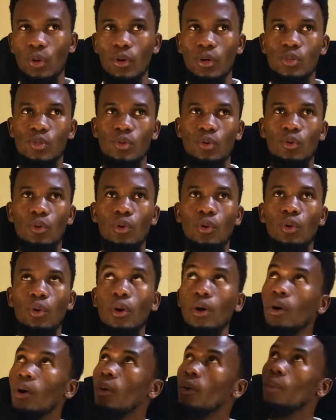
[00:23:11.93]
want to
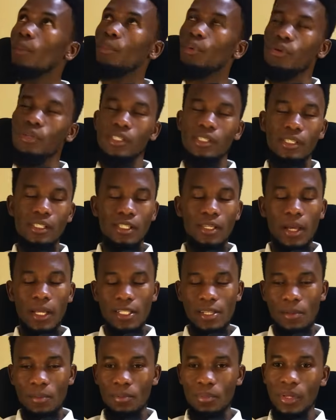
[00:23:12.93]
put
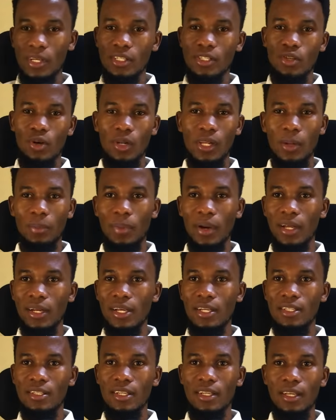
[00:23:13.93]
some big solar
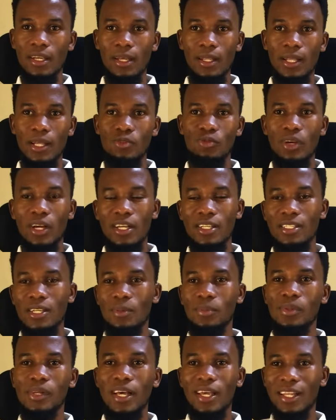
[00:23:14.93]
panels here that we can
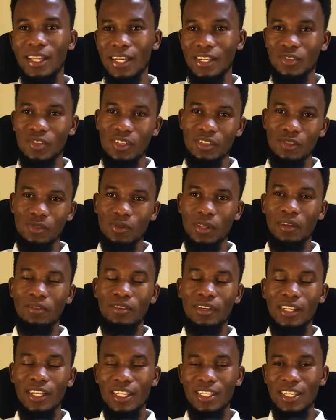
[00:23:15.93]
supply electricity to the
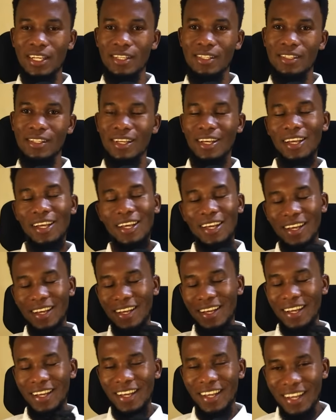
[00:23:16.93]
villagers.
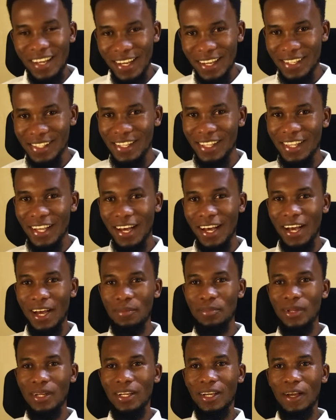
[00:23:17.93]
Is it that
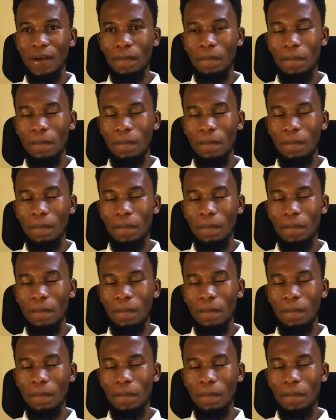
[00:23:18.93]
happening?